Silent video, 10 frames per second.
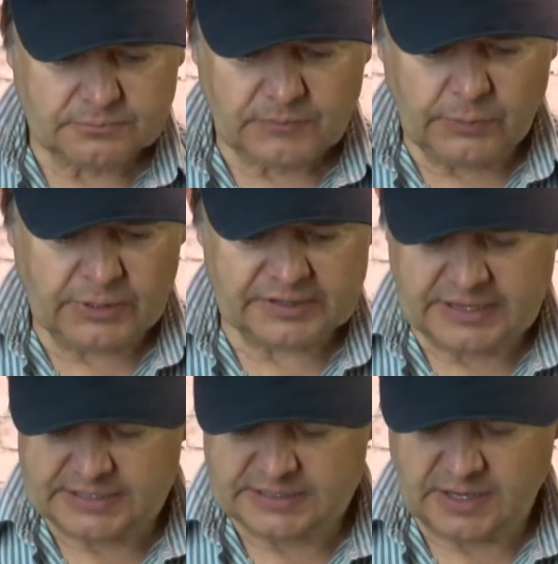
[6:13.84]
when it's
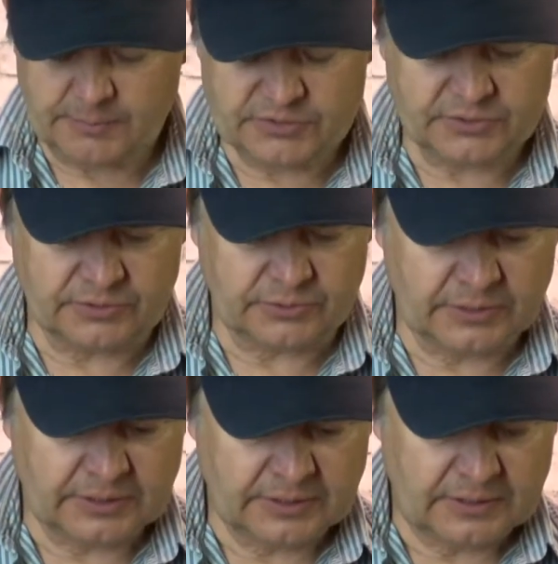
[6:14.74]
had time to
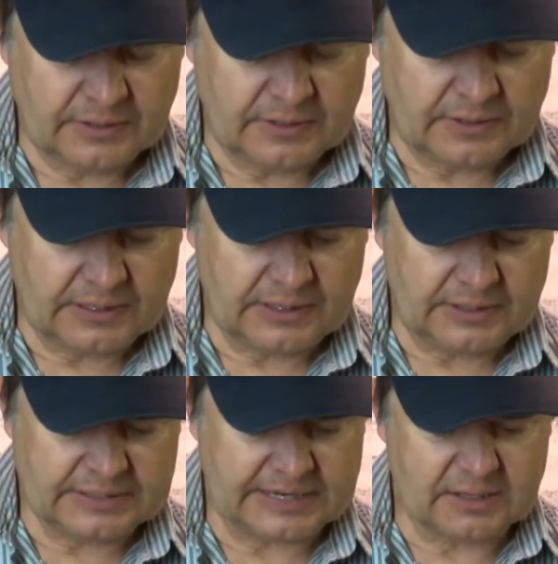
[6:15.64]

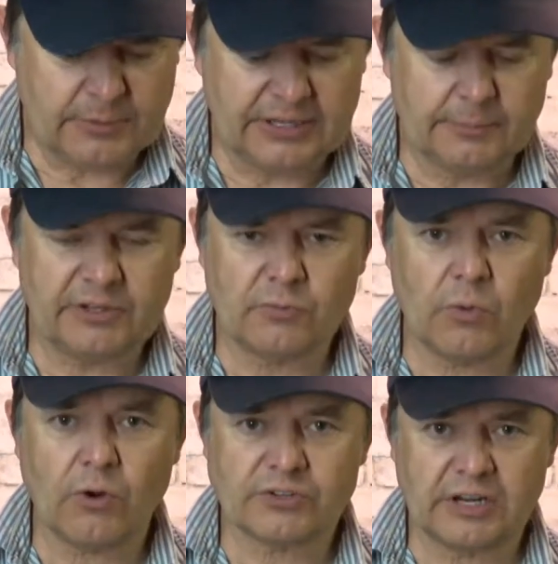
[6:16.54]
take up a little bit of
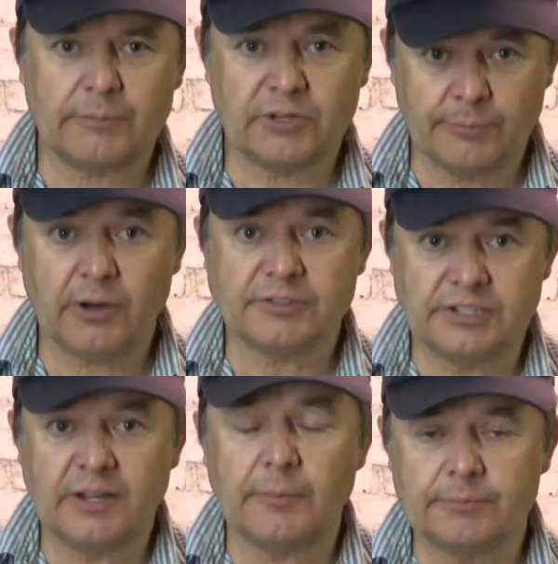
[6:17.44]
water, and I'm going to pot
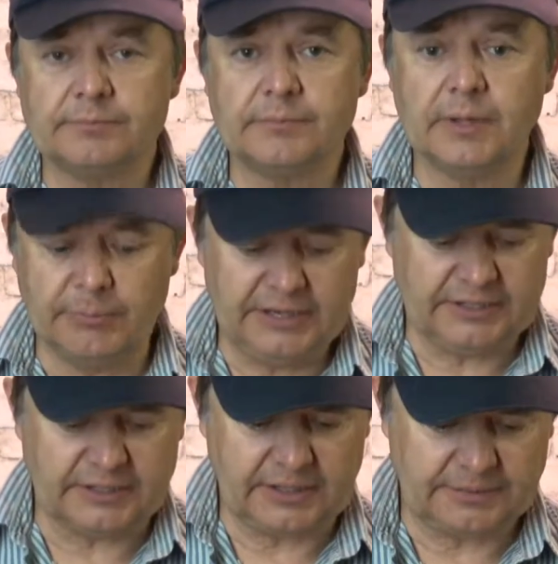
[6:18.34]
it up
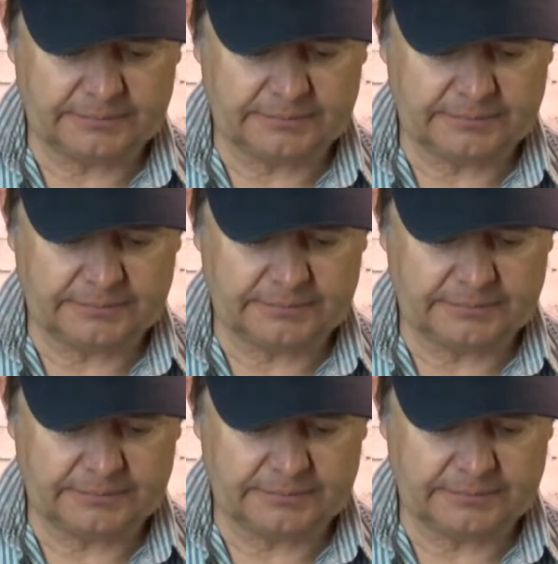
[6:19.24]
immediately.